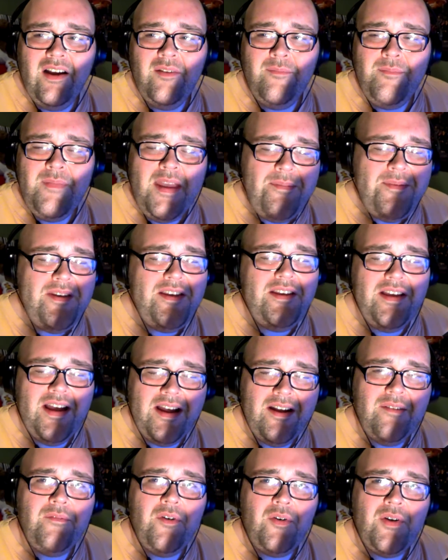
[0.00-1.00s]
maybe
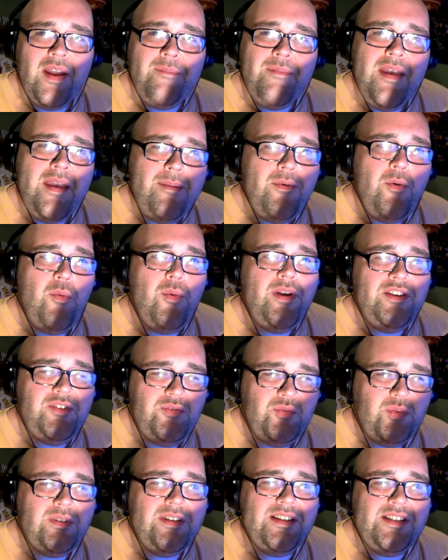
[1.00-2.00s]
we
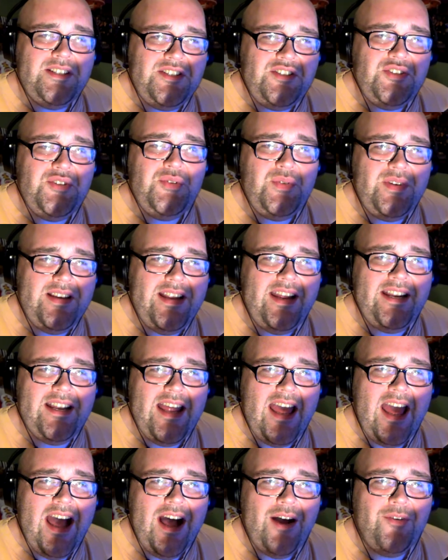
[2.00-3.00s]
really do need to
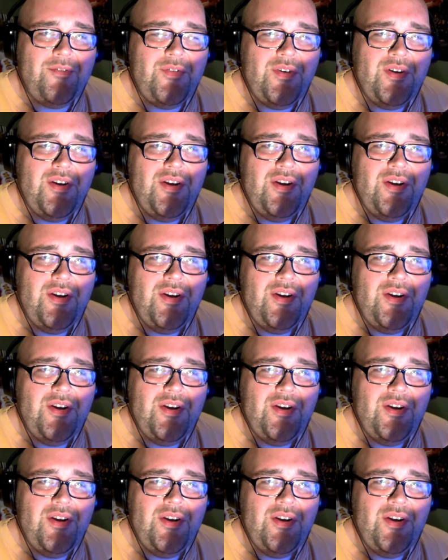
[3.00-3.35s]
have